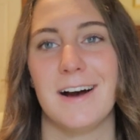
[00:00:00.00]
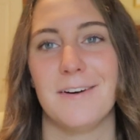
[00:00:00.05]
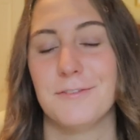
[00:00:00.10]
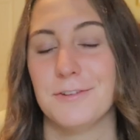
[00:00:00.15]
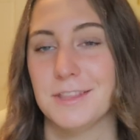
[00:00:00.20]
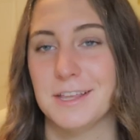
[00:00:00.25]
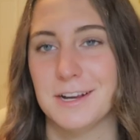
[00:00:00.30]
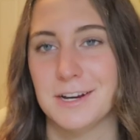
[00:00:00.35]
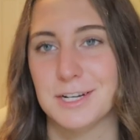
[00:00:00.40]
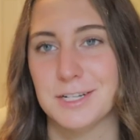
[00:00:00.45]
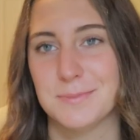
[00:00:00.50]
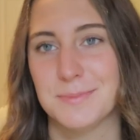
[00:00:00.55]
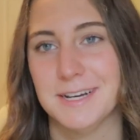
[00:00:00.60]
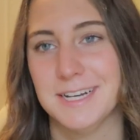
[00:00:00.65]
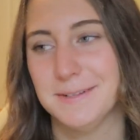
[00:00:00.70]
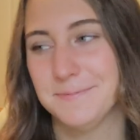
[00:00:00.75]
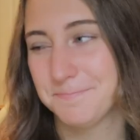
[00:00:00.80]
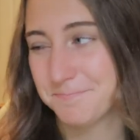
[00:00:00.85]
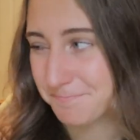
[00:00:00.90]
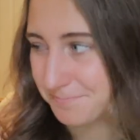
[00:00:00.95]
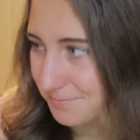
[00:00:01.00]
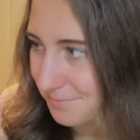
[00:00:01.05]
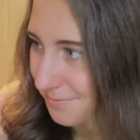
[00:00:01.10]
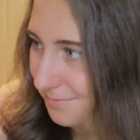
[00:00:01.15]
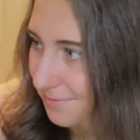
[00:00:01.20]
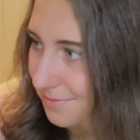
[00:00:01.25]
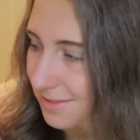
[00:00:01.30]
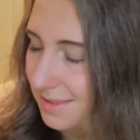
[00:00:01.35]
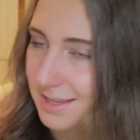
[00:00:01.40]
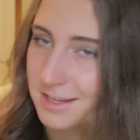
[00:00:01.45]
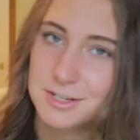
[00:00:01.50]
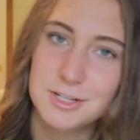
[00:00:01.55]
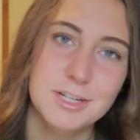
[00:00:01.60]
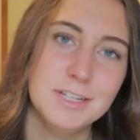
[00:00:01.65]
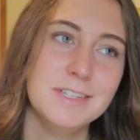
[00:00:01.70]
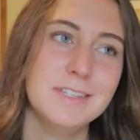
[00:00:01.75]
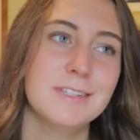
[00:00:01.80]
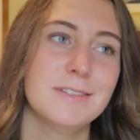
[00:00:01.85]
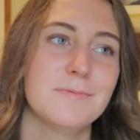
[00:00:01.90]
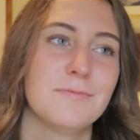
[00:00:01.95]
over the years, but
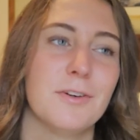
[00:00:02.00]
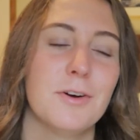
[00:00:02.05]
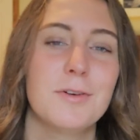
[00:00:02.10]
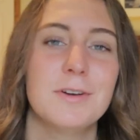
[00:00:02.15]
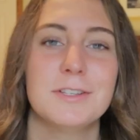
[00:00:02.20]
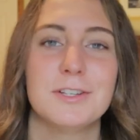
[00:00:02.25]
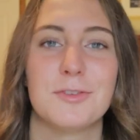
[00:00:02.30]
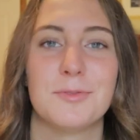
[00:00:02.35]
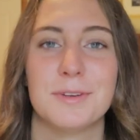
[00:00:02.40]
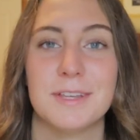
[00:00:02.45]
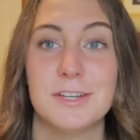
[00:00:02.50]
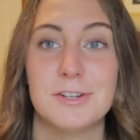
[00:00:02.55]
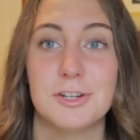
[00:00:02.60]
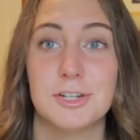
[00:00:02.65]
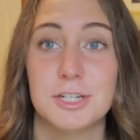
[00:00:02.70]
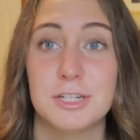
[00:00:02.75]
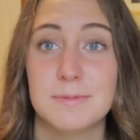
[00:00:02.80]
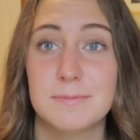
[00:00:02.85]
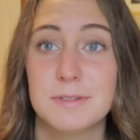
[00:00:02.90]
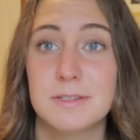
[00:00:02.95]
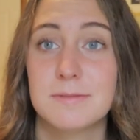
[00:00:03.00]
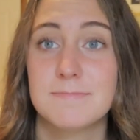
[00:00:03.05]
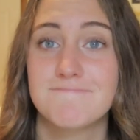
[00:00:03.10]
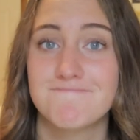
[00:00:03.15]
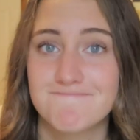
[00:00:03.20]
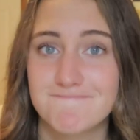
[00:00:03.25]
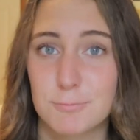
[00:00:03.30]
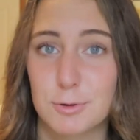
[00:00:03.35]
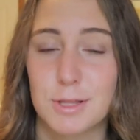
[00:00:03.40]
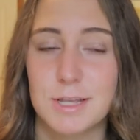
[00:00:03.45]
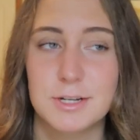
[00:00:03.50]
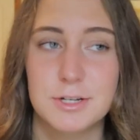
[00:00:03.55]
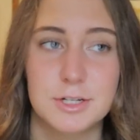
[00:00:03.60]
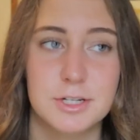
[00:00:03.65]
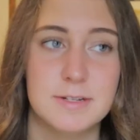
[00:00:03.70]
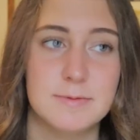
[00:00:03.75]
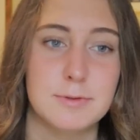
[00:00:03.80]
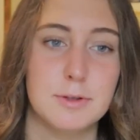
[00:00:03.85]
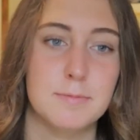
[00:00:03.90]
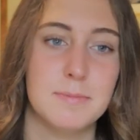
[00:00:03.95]
just focus on relationships,
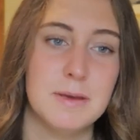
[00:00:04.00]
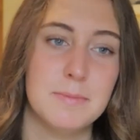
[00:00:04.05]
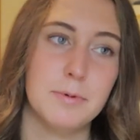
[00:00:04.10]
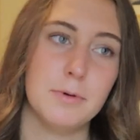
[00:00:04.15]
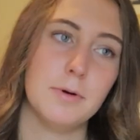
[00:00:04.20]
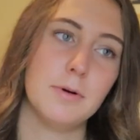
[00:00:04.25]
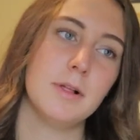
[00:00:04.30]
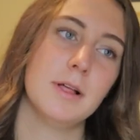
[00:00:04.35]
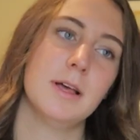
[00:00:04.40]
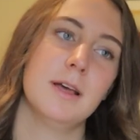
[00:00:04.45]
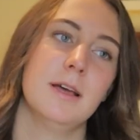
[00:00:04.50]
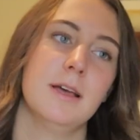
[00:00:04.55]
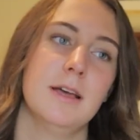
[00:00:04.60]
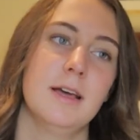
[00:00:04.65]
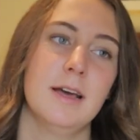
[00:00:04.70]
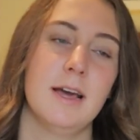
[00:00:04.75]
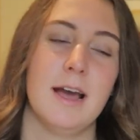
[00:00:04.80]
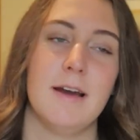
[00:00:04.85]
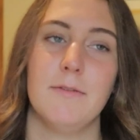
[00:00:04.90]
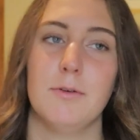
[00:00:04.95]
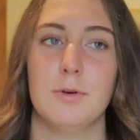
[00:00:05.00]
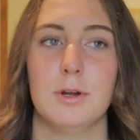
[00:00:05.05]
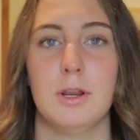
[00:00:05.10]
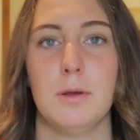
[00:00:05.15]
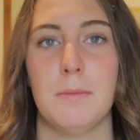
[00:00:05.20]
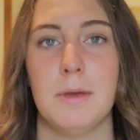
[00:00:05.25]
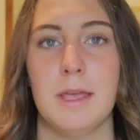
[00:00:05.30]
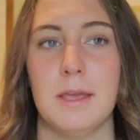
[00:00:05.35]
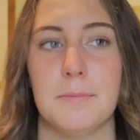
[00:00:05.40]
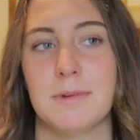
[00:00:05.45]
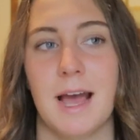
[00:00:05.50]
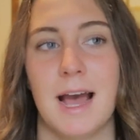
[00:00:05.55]
relationships with people, everyone you meet.